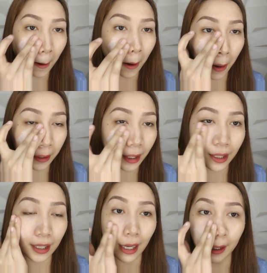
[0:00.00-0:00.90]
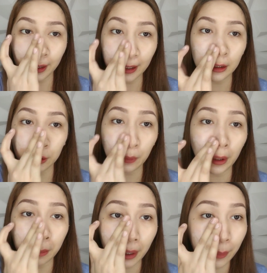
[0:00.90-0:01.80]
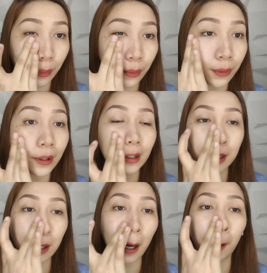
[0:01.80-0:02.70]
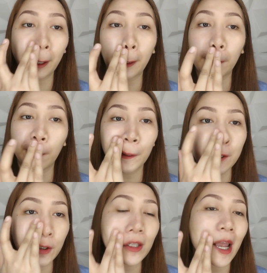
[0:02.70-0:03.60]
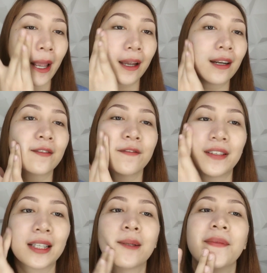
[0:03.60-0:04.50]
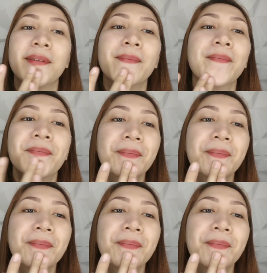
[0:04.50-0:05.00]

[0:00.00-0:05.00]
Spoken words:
on the areas where my pores are enlarged and visible.